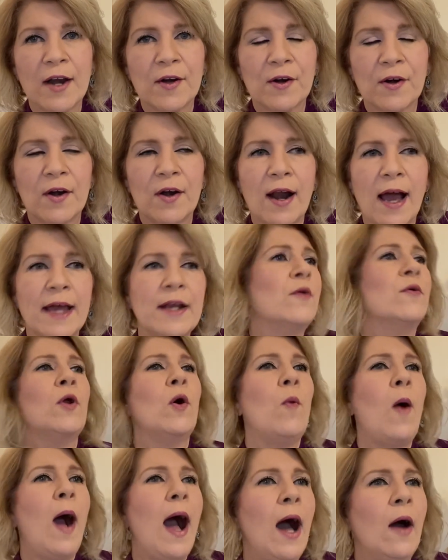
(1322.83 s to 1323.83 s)
or I don't
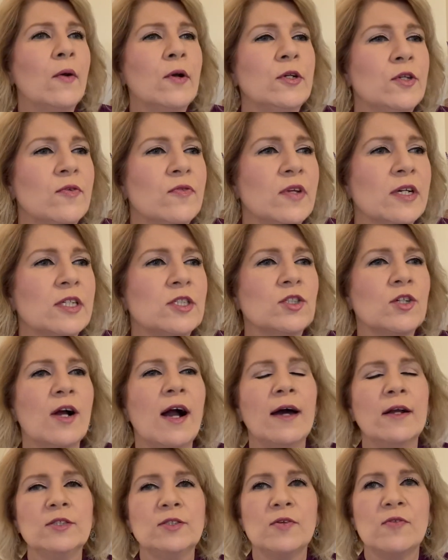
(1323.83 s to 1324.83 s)
know how to do this or
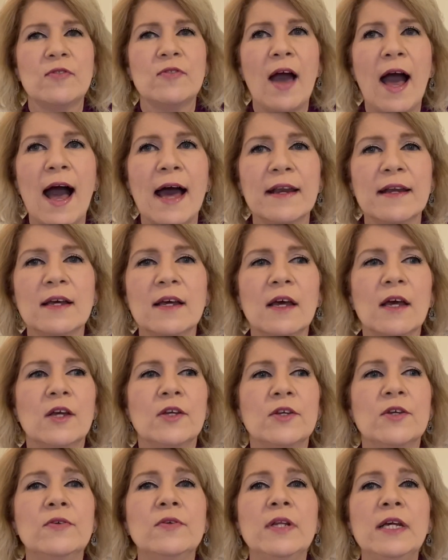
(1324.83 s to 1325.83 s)
how to do that,
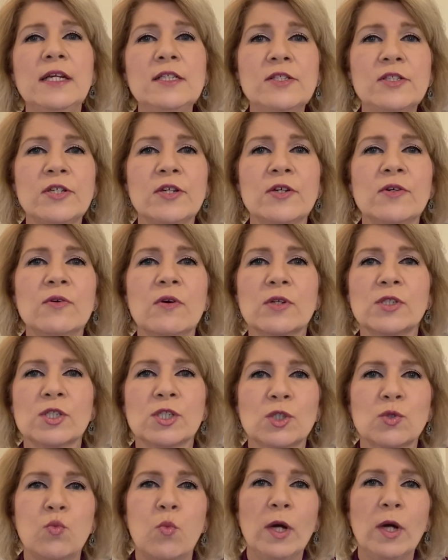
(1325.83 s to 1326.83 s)
you need to
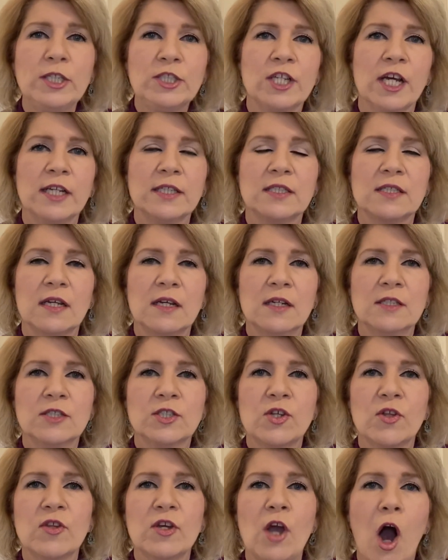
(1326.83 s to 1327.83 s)
switch it
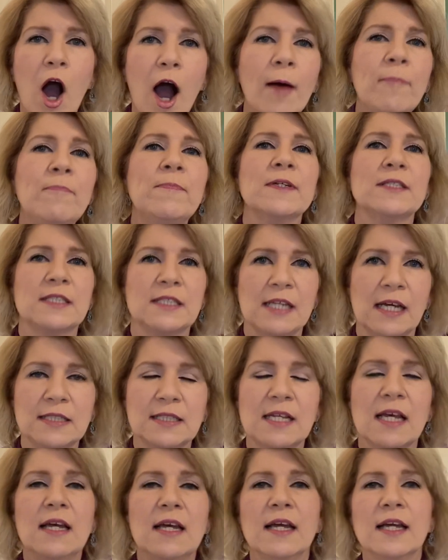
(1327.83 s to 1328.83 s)
to the
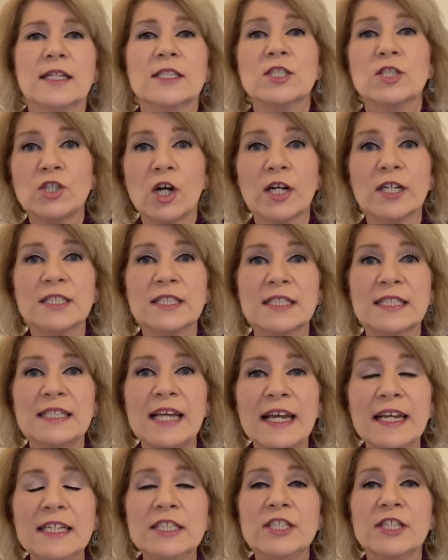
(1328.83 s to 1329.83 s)
opposite and start
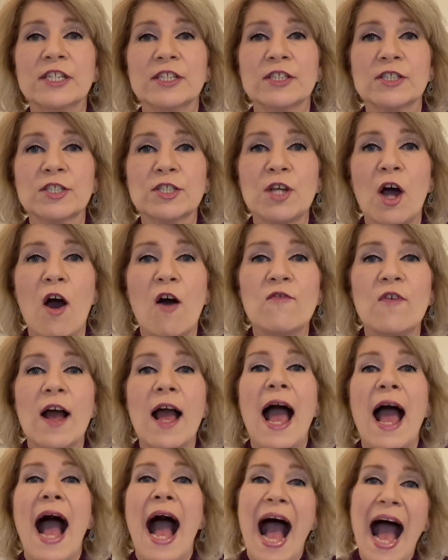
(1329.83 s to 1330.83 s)
saying to yourself,
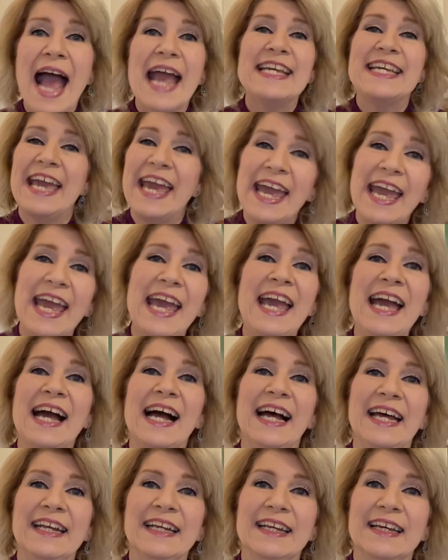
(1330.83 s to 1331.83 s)
I
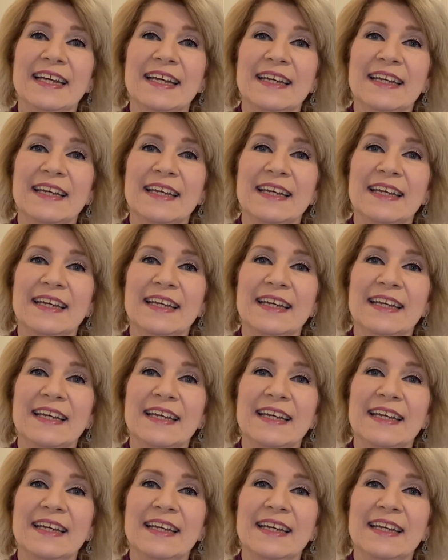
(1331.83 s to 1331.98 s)
can